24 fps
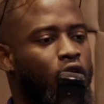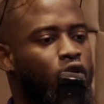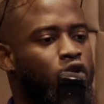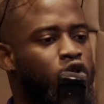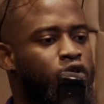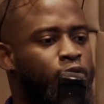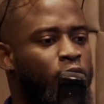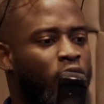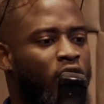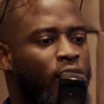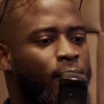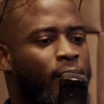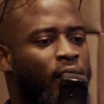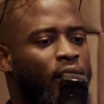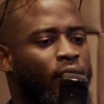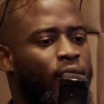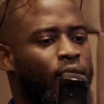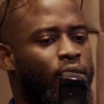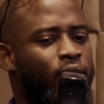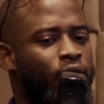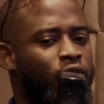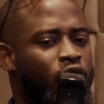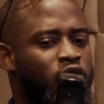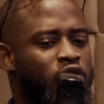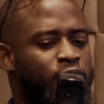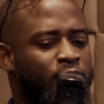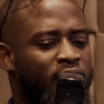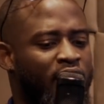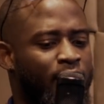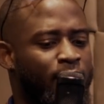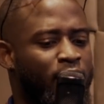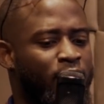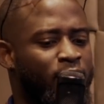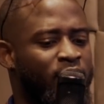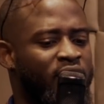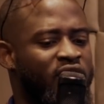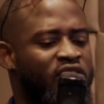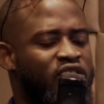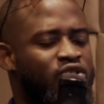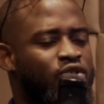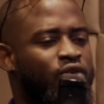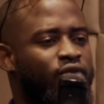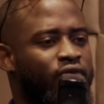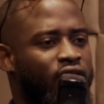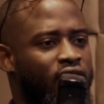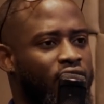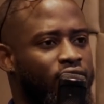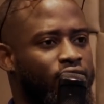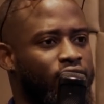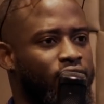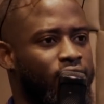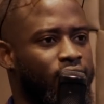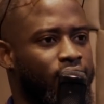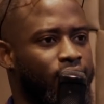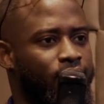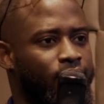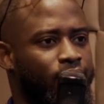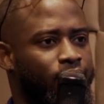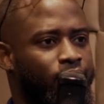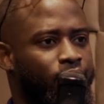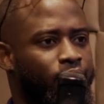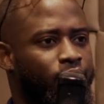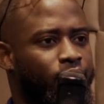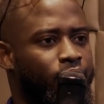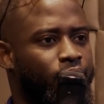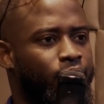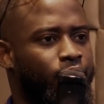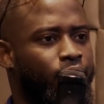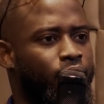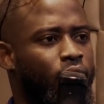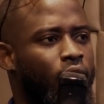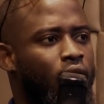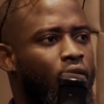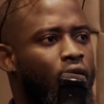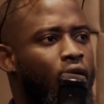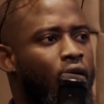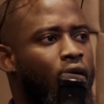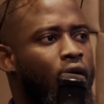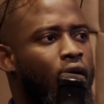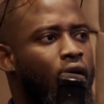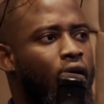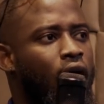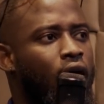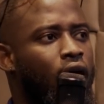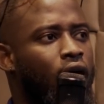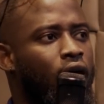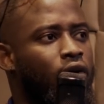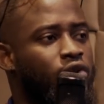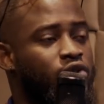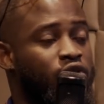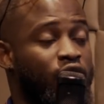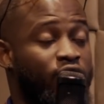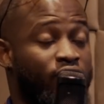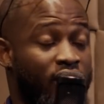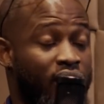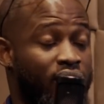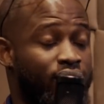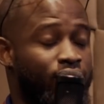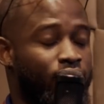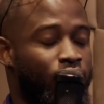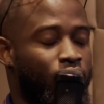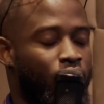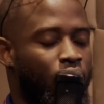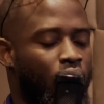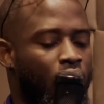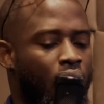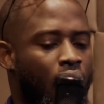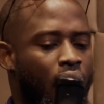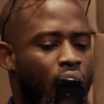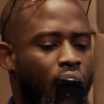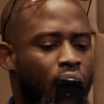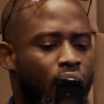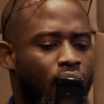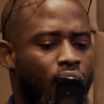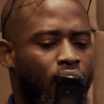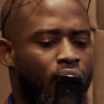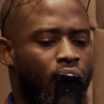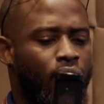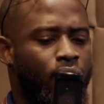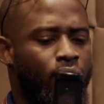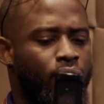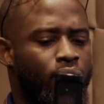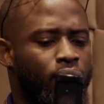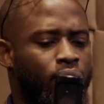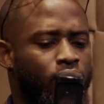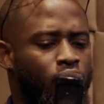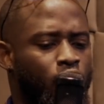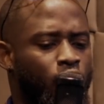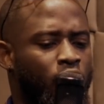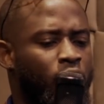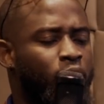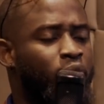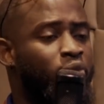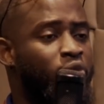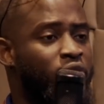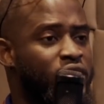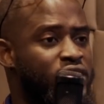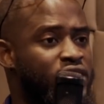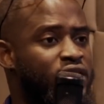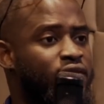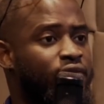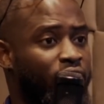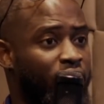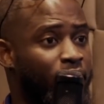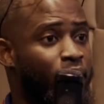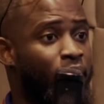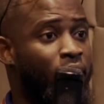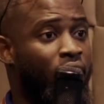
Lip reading: You speak about being a survivor or survivor. You were in prison for a